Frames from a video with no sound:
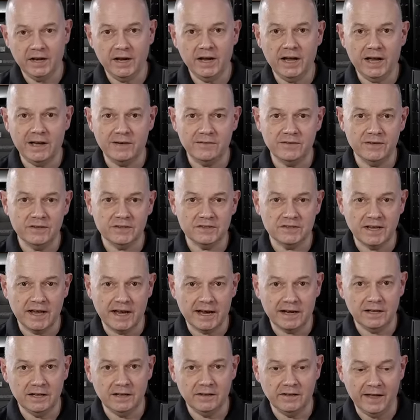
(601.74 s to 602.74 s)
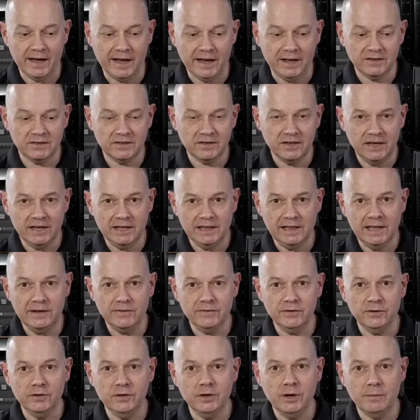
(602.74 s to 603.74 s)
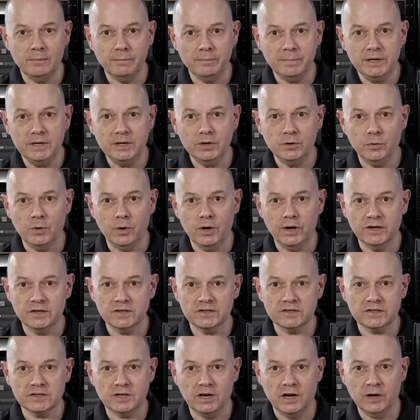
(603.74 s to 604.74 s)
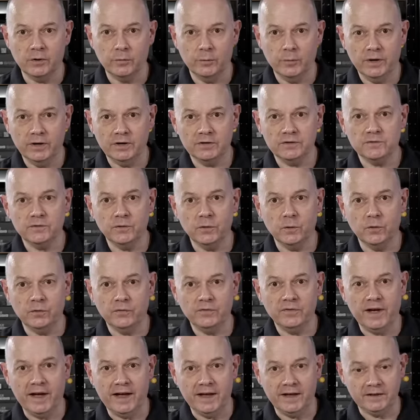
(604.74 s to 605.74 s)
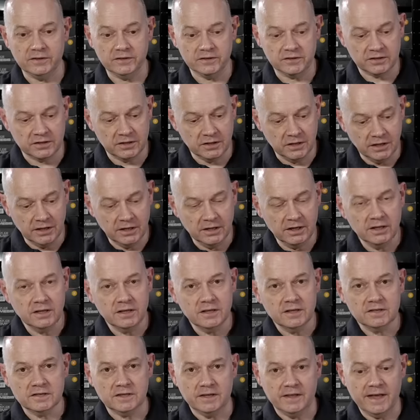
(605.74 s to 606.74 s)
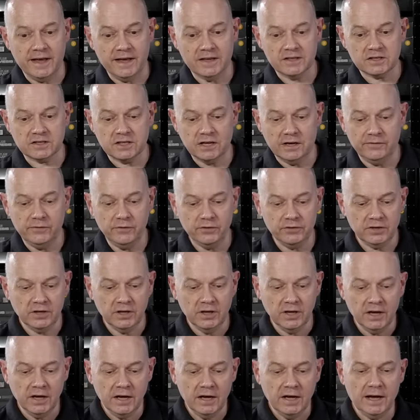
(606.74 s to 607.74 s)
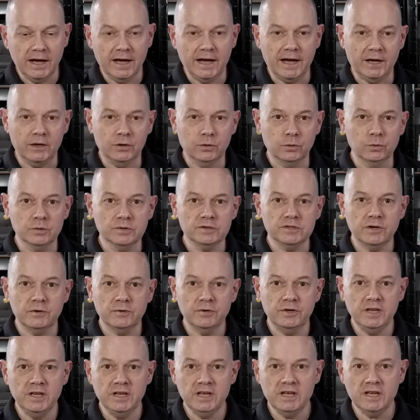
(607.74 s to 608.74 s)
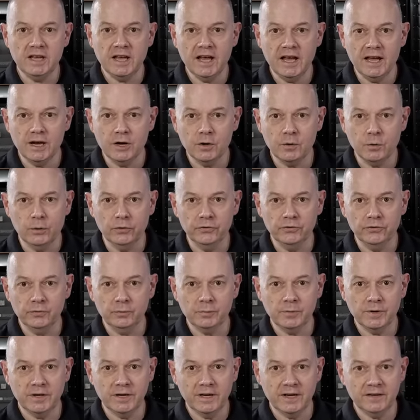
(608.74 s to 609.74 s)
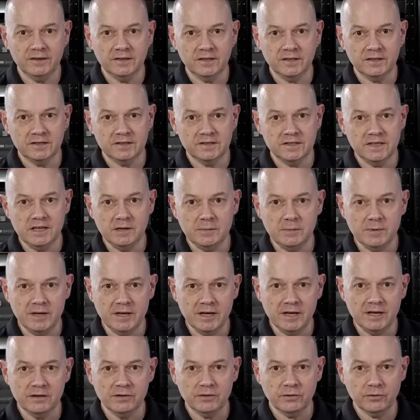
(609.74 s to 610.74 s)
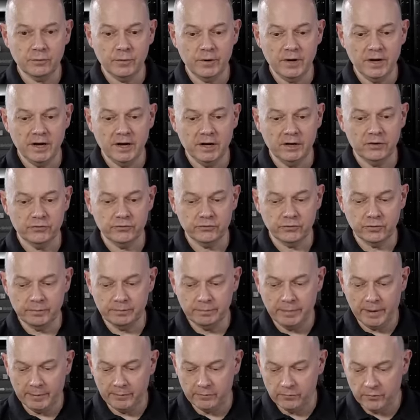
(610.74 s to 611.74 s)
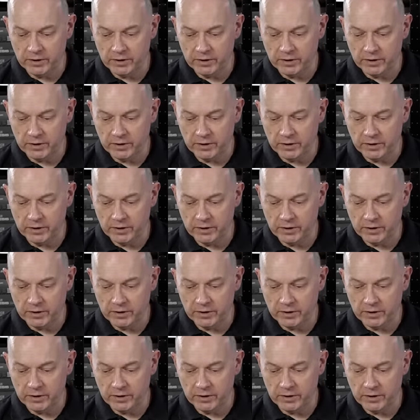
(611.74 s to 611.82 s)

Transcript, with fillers: I have exactly that. 11 Be Quiet Silent Wings 4 fans. So that's covered and also an EK Quantum Kinetic TBE 300 pump